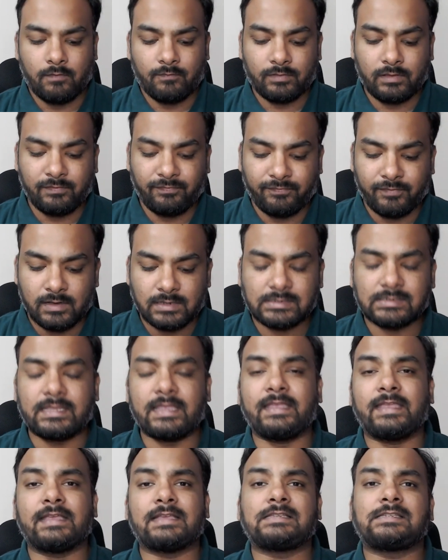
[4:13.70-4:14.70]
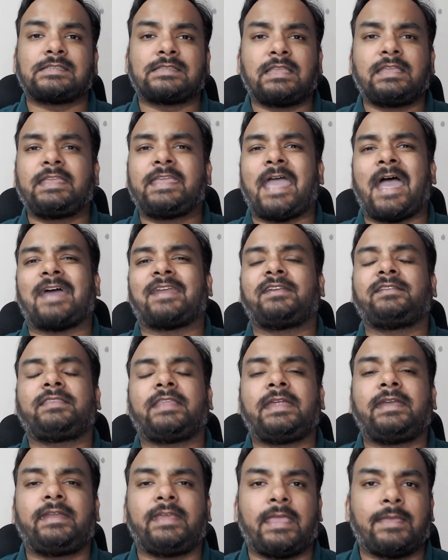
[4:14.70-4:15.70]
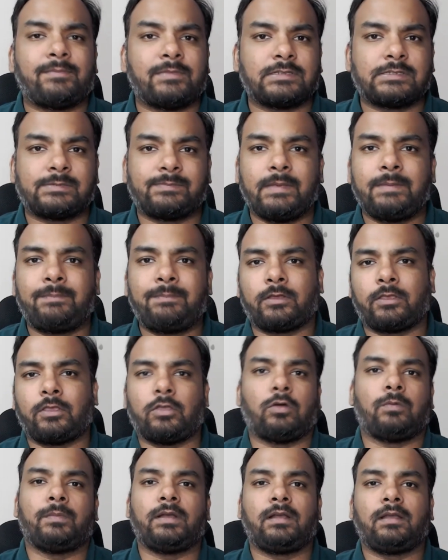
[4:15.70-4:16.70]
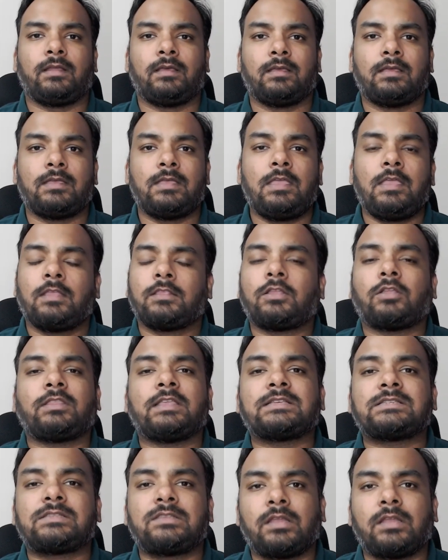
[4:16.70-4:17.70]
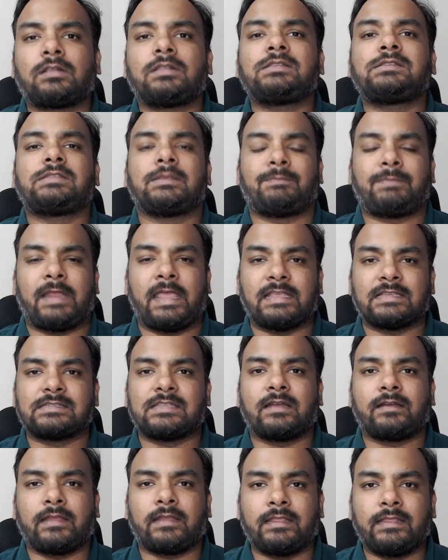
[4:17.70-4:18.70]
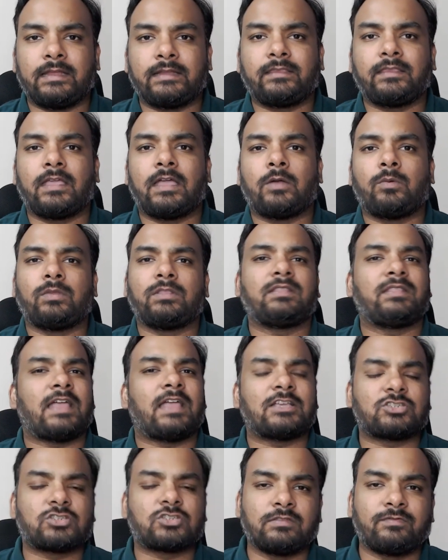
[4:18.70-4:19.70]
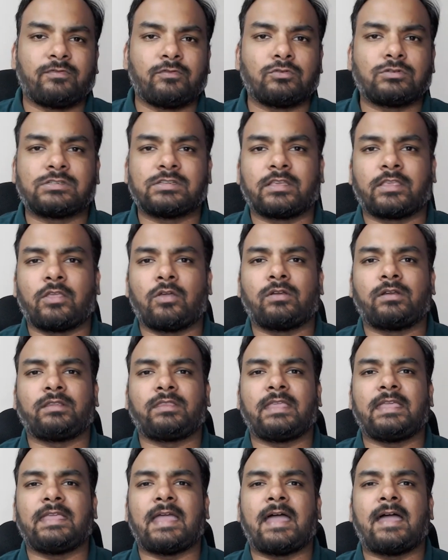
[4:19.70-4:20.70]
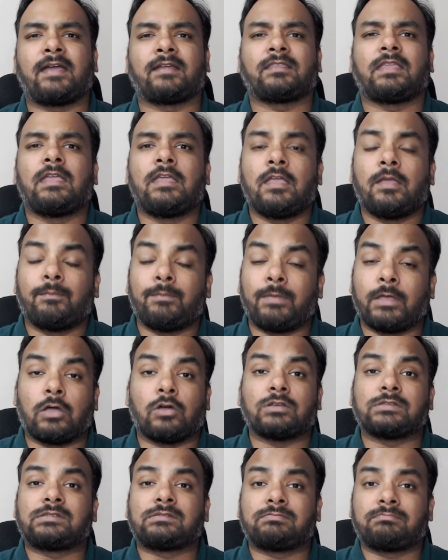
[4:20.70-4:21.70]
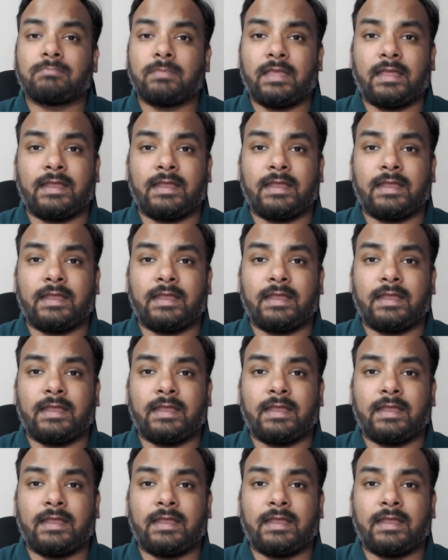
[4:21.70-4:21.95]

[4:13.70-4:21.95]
So the first thing is the guaranteed M S P procurement. Now, there's little surprise that in India, with the National Food Security Act, because